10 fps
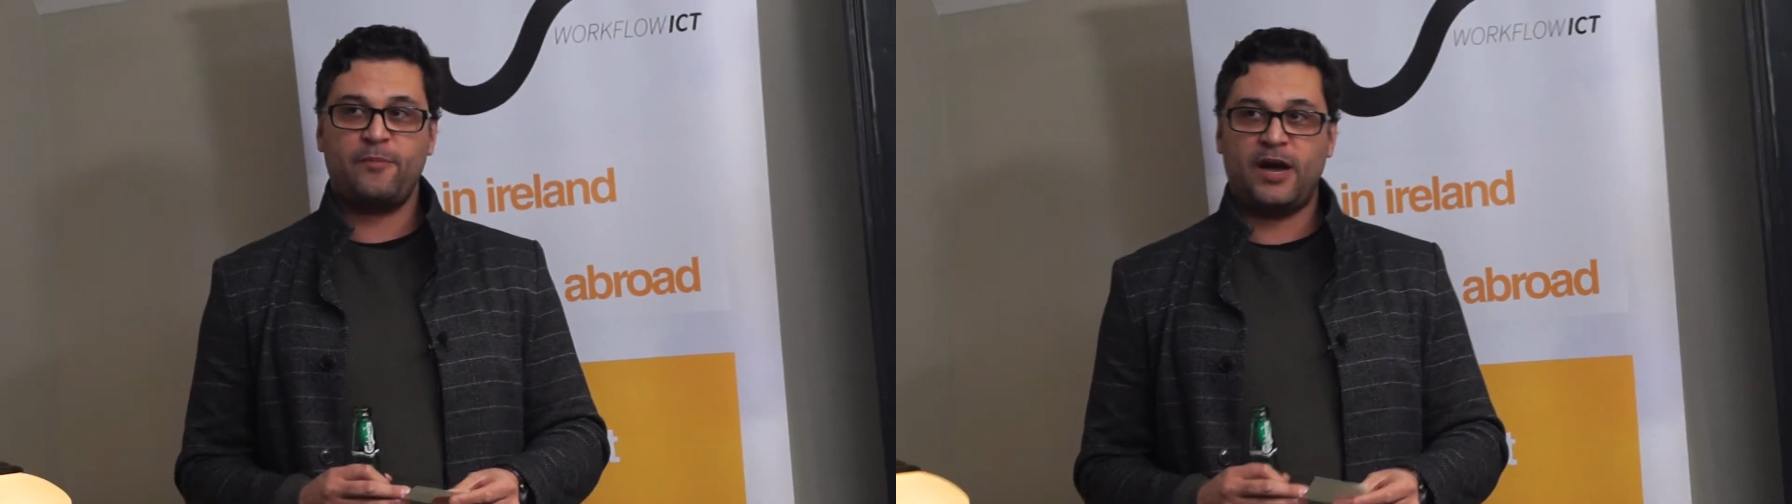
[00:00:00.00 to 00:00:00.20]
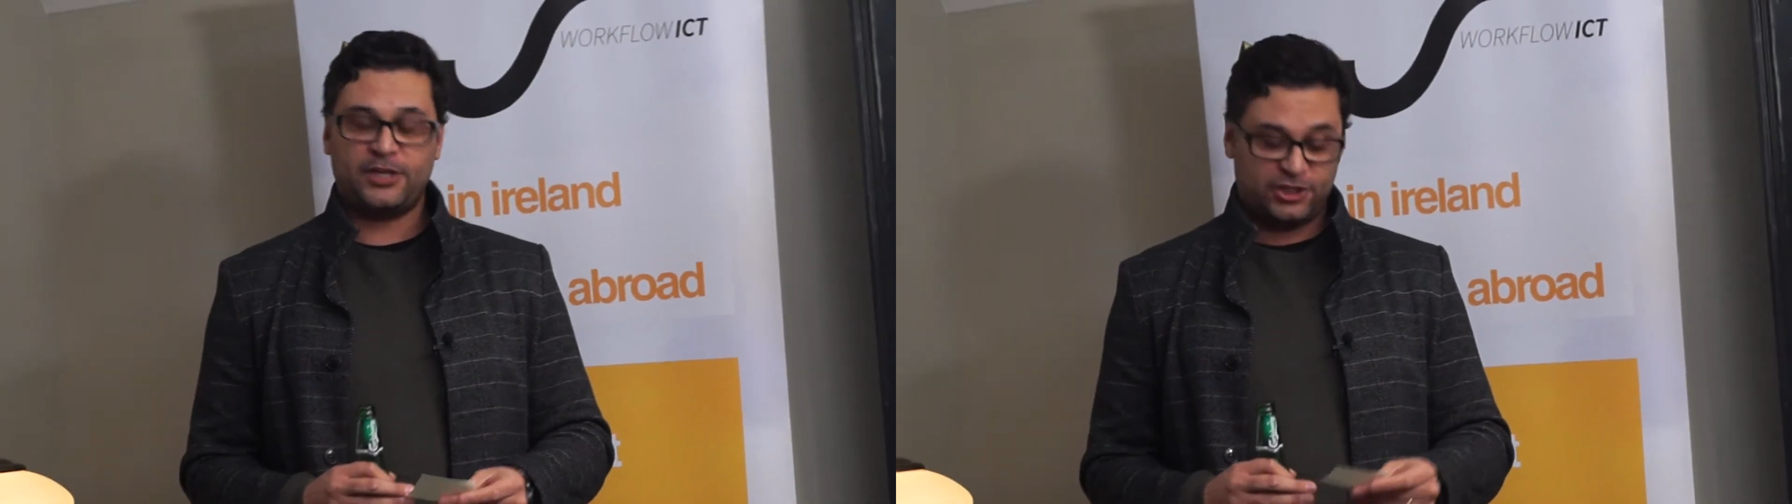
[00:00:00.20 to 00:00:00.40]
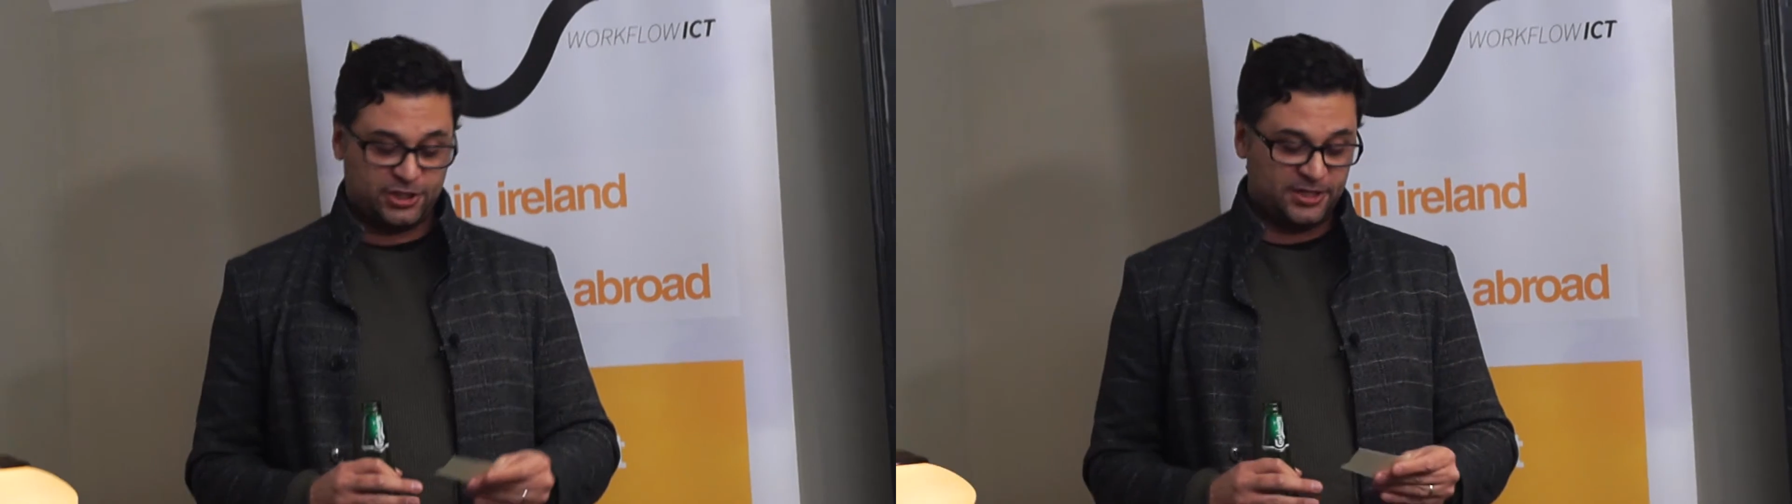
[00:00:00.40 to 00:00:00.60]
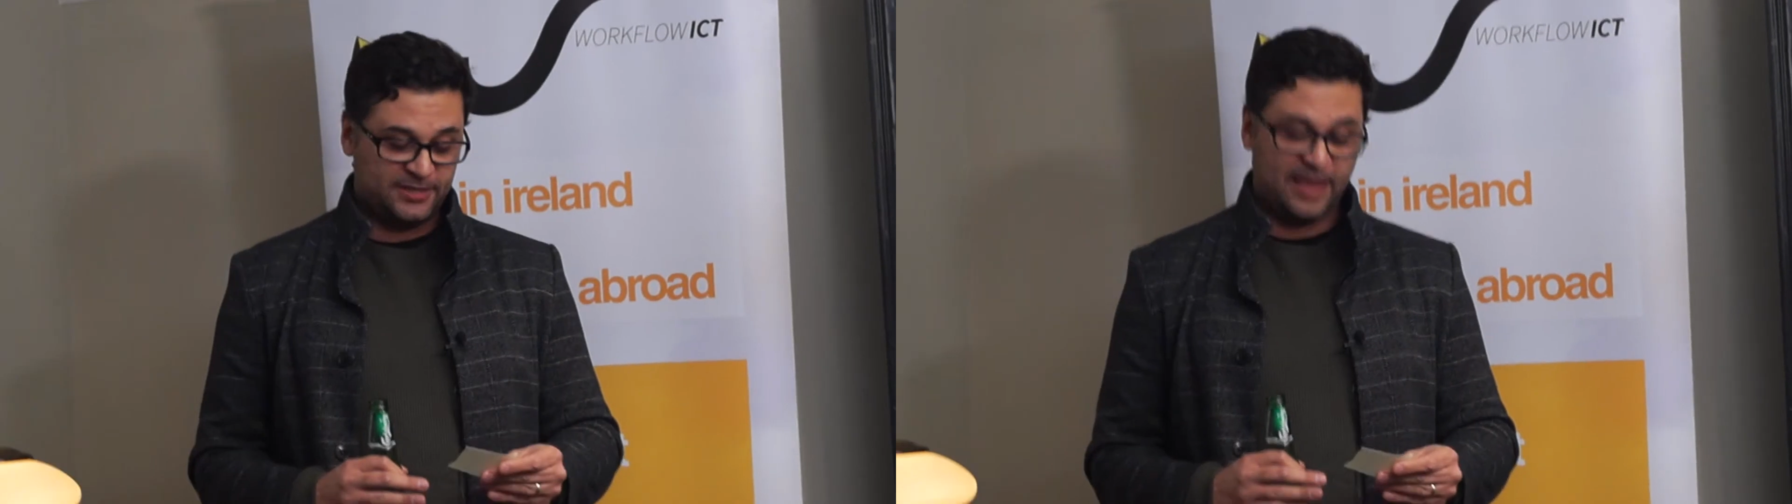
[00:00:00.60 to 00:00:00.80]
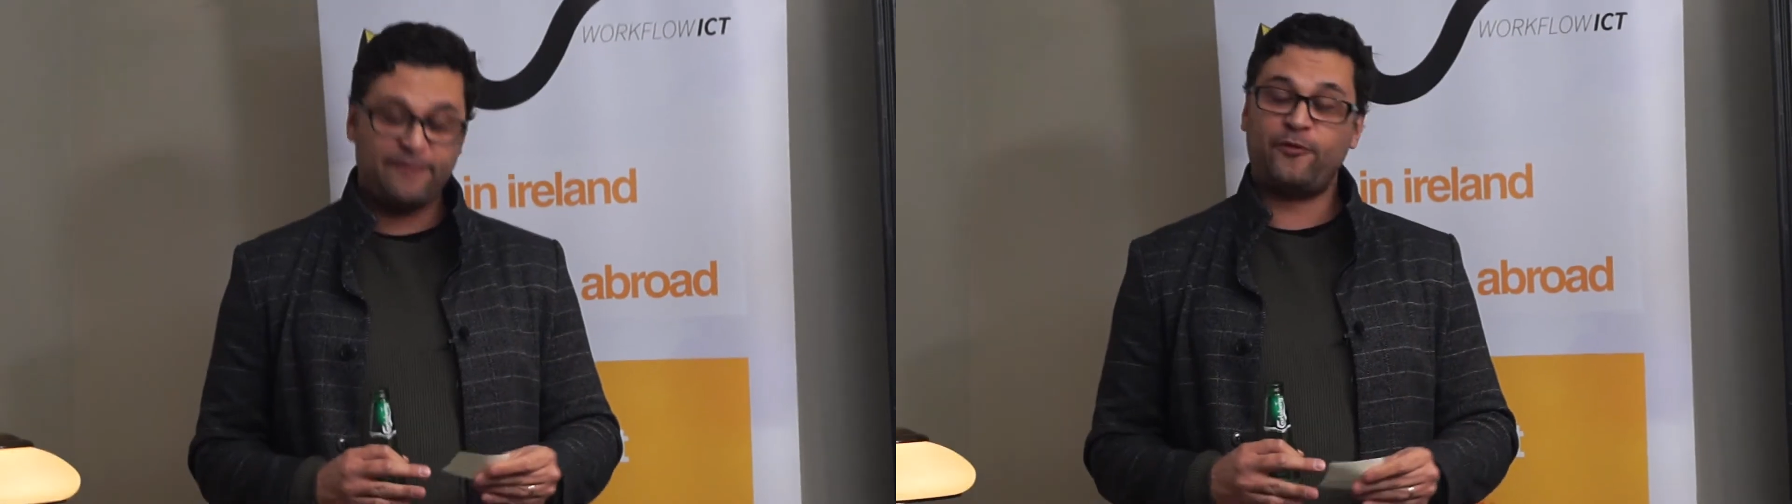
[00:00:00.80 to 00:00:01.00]
much
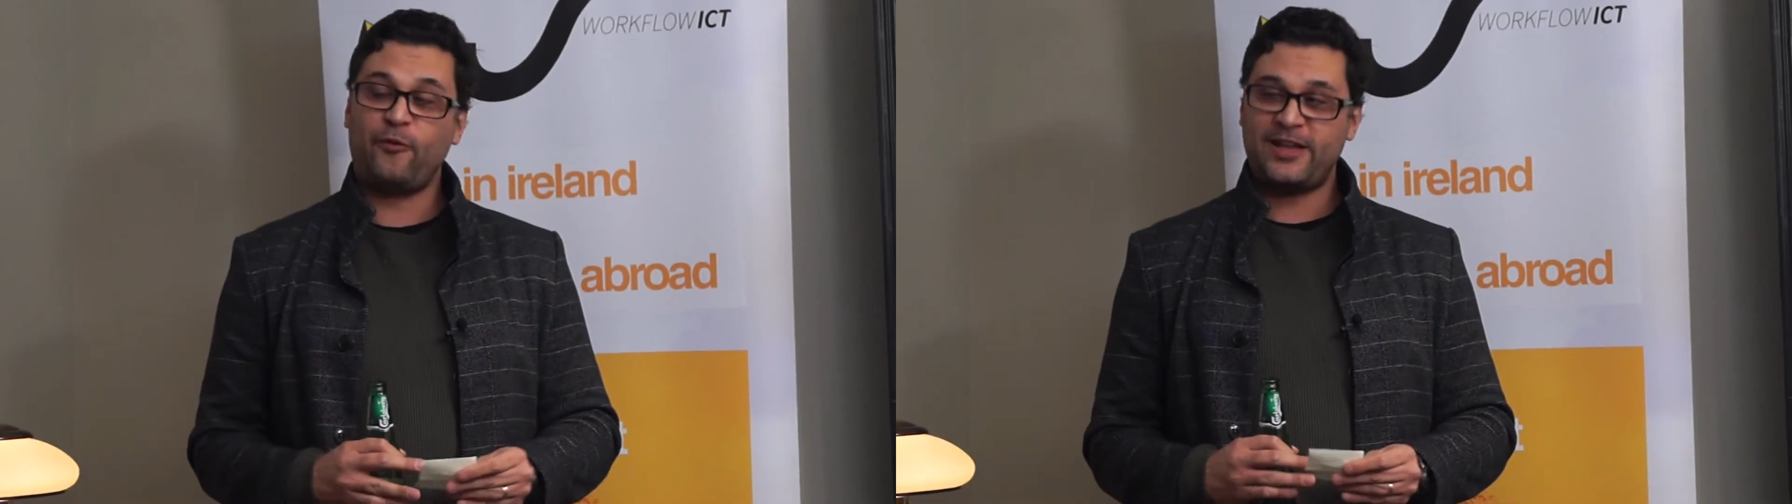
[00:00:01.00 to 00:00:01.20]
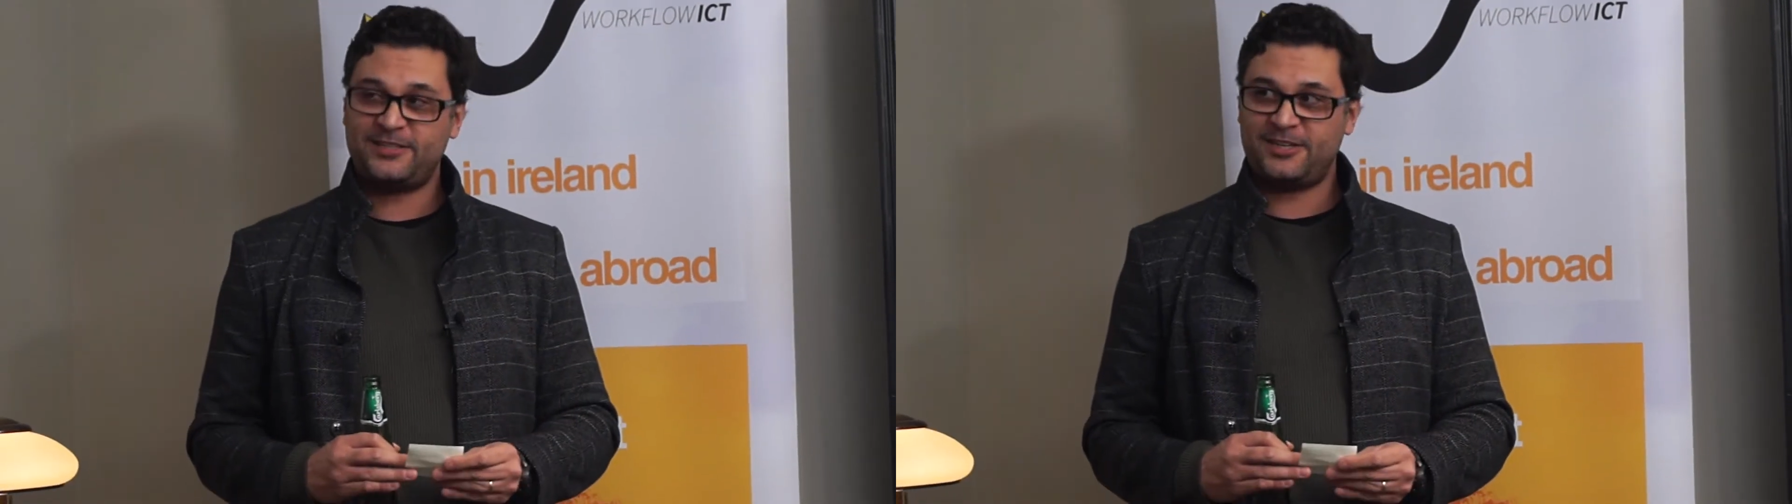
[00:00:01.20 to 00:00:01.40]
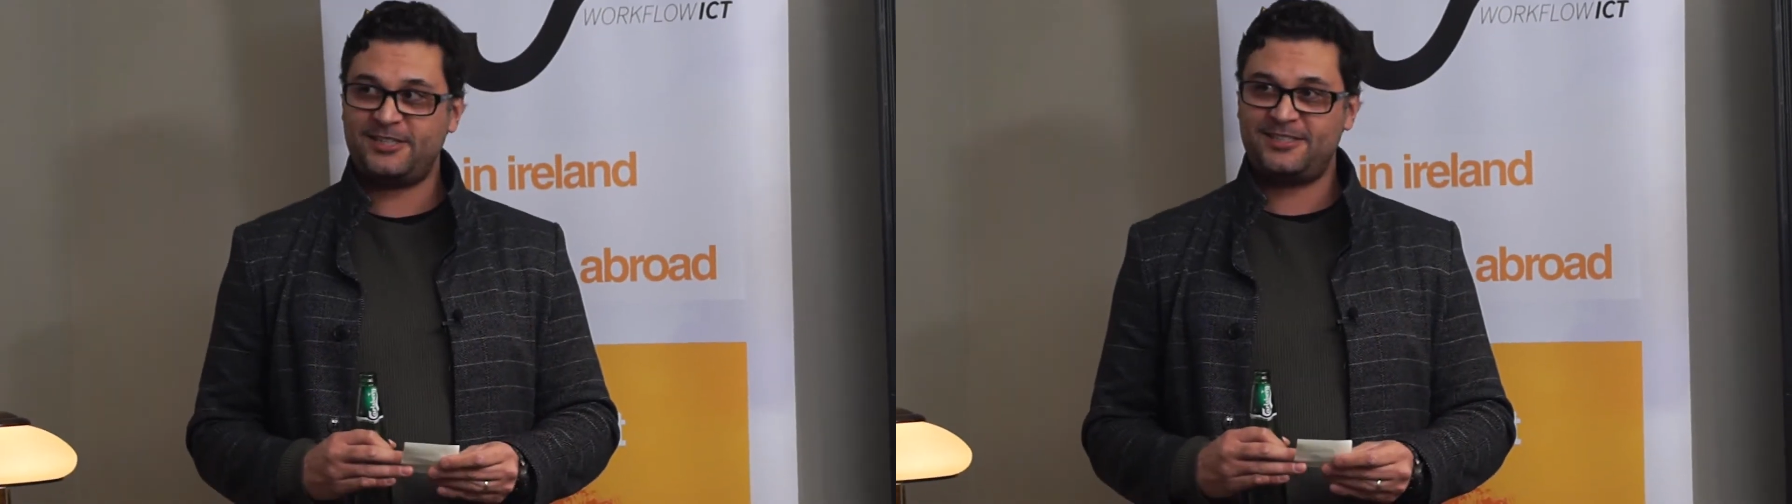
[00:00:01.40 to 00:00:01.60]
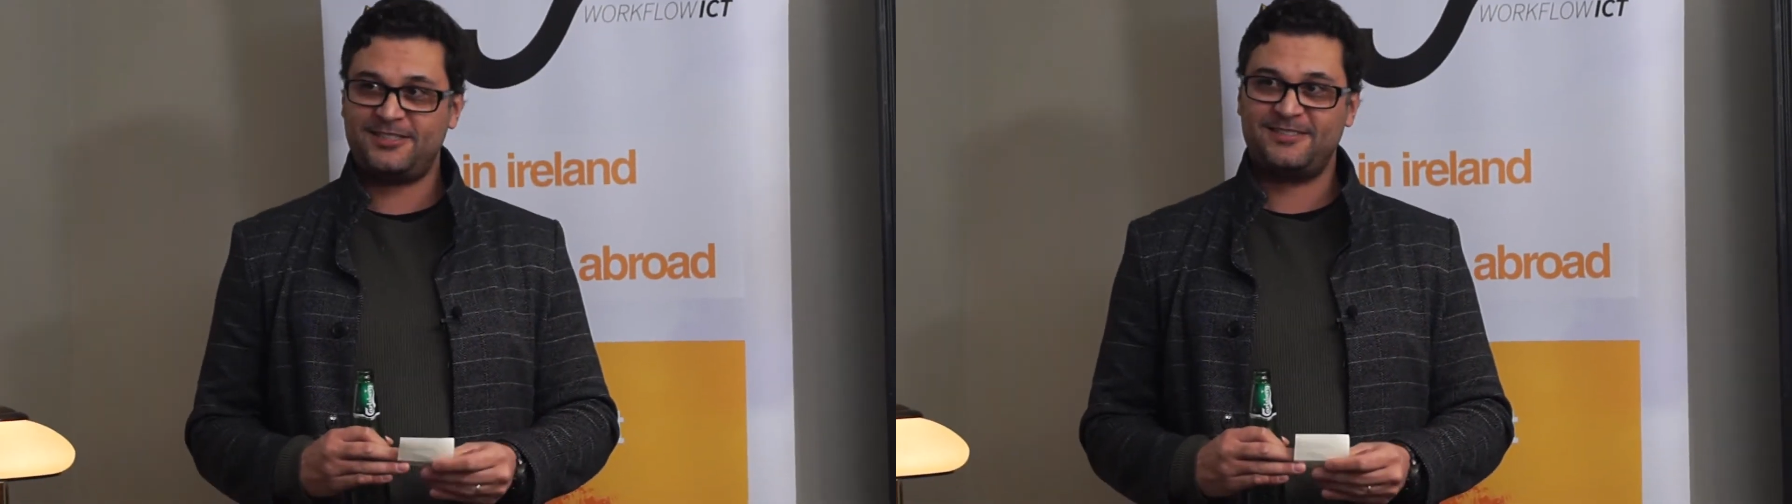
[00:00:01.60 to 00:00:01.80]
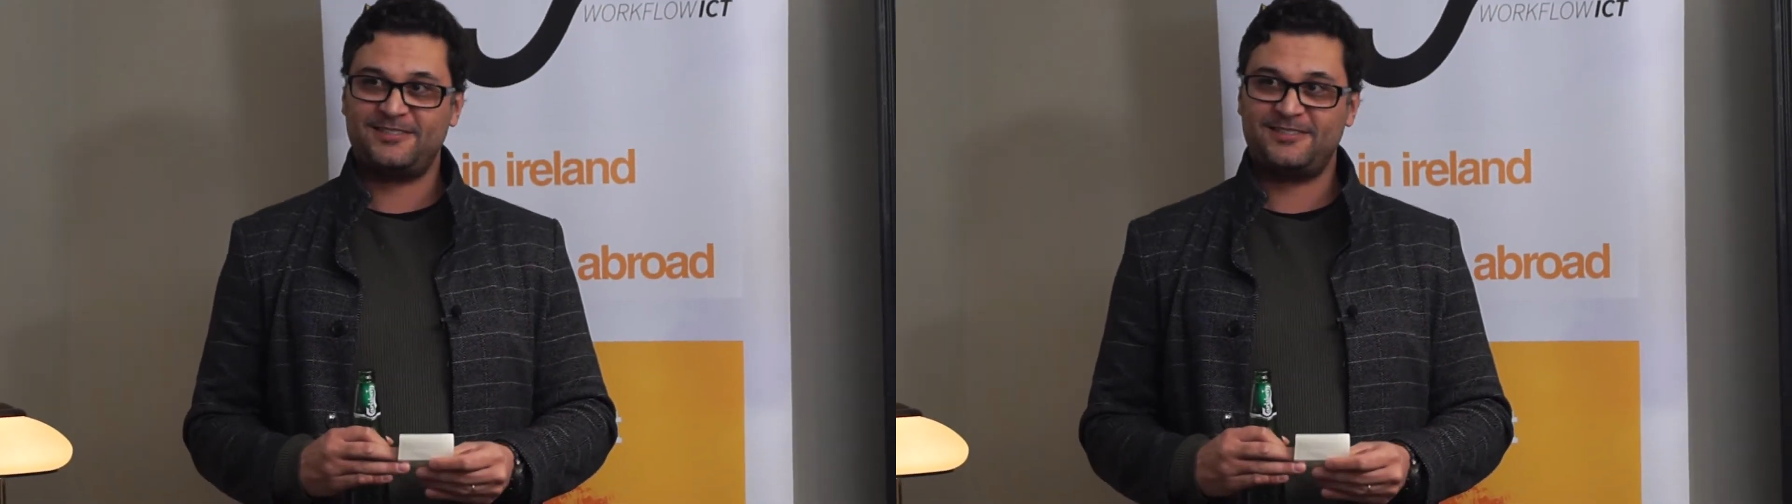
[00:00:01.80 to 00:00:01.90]
the influencers.